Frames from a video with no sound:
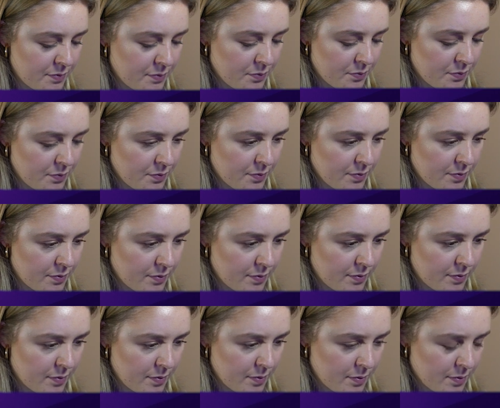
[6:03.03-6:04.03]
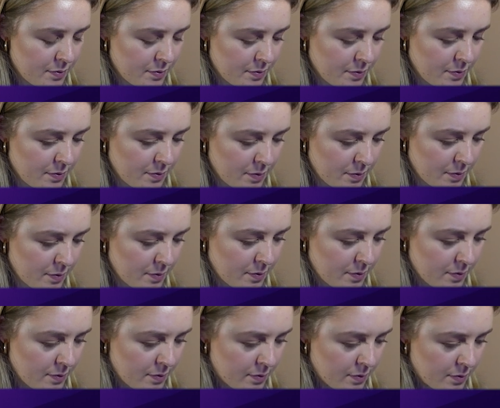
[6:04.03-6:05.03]

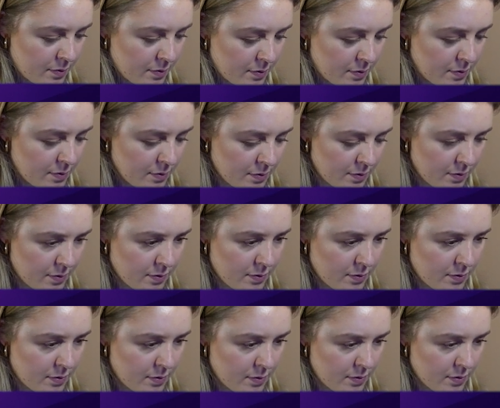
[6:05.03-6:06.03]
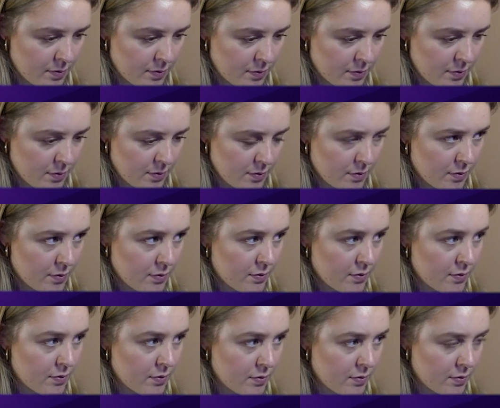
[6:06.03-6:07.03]

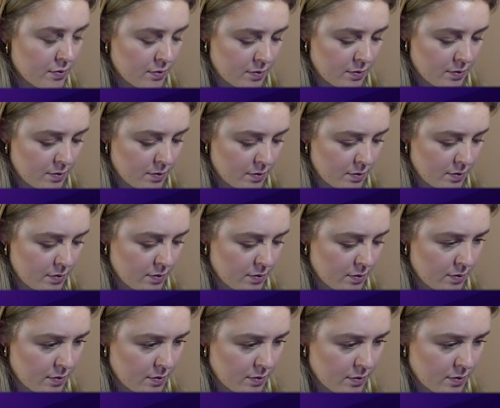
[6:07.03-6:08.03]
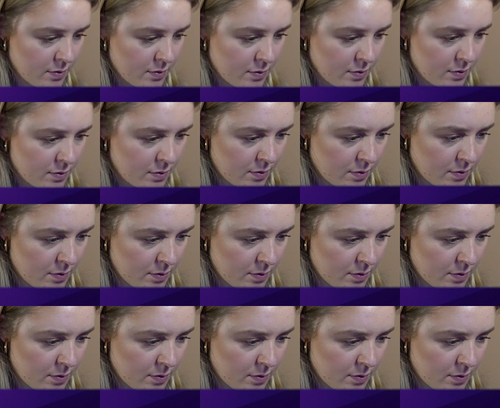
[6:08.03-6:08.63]
Nobody speaks.